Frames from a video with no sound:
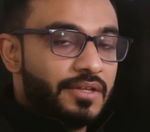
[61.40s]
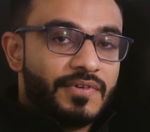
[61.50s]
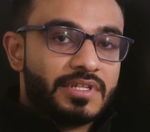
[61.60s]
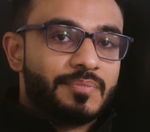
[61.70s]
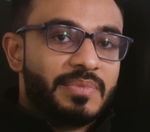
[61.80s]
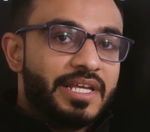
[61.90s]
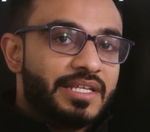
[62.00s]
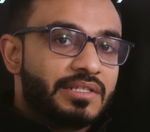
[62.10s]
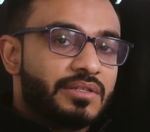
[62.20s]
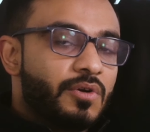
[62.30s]
the first
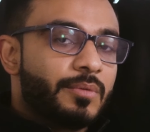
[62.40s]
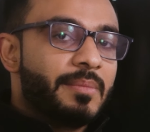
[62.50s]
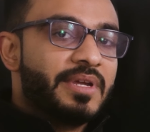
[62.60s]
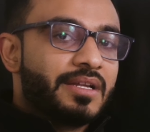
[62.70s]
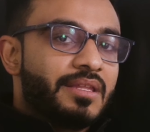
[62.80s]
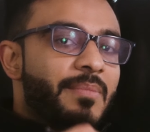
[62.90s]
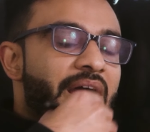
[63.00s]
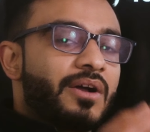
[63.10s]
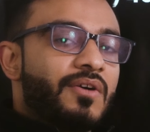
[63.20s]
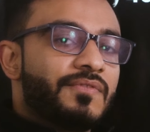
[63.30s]
place, or maybe at the
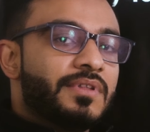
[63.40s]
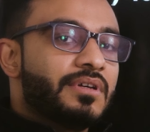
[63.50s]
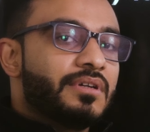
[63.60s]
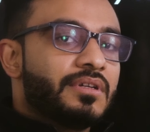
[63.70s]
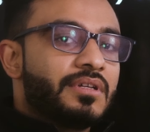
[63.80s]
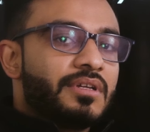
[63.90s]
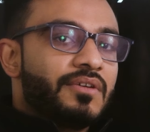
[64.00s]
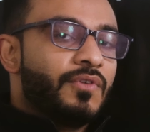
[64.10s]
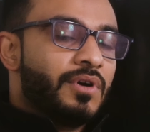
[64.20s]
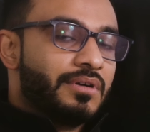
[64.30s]
back of the
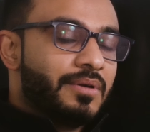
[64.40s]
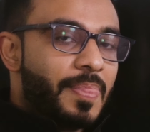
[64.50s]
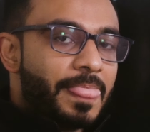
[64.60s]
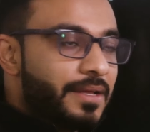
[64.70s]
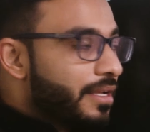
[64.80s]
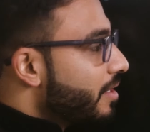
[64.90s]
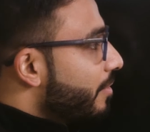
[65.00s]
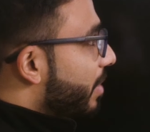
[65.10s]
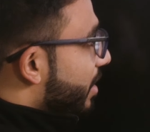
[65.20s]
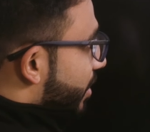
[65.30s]
word.
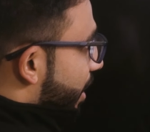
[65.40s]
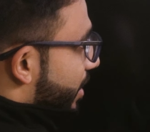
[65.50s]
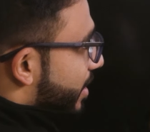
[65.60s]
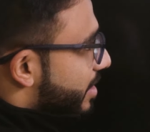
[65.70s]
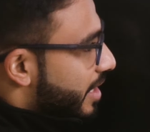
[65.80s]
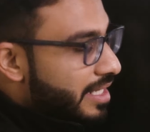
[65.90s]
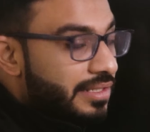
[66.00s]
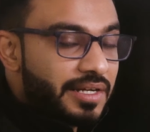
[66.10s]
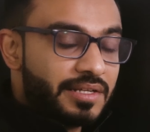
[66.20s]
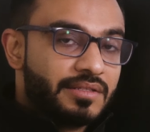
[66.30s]
But in this case,
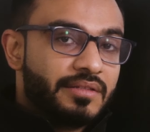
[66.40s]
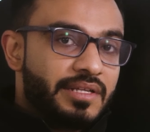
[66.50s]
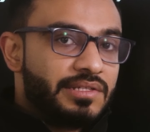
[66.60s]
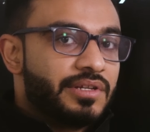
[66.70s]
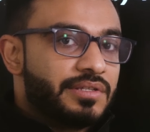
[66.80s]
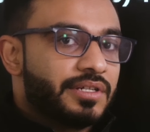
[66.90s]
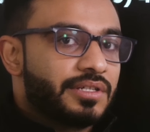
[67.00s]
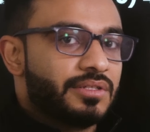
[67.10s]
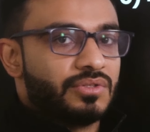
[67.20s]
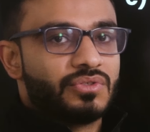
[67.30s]
there is this
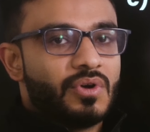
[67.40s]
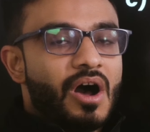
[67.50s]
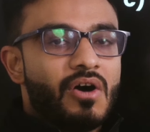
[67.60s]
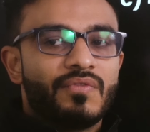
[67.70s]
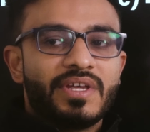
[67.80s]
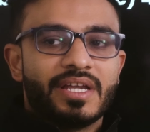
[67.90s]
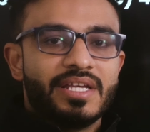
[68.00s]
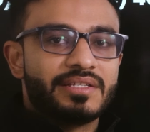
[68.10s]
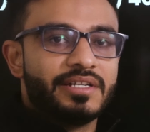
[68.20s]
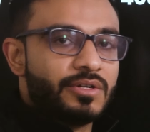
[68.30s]
restriction. So how we can
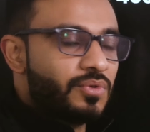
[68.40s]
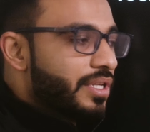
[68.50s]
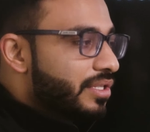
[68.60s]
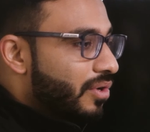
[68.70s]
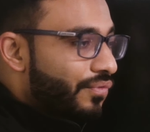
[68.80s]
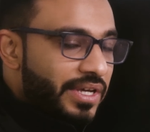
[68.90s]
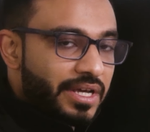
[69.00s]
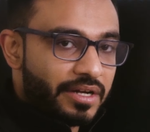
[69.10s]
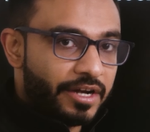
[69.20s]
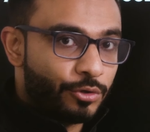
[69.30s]
easily do this, or we
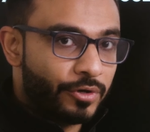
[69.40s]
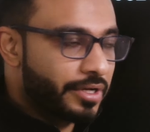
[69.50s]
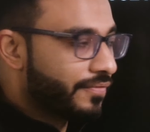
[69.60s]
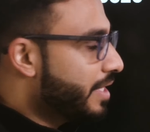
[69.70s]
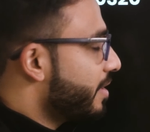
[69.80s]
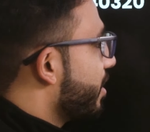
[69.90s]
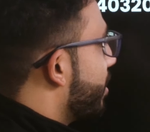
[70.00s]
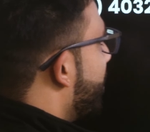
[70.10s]
can intuitively think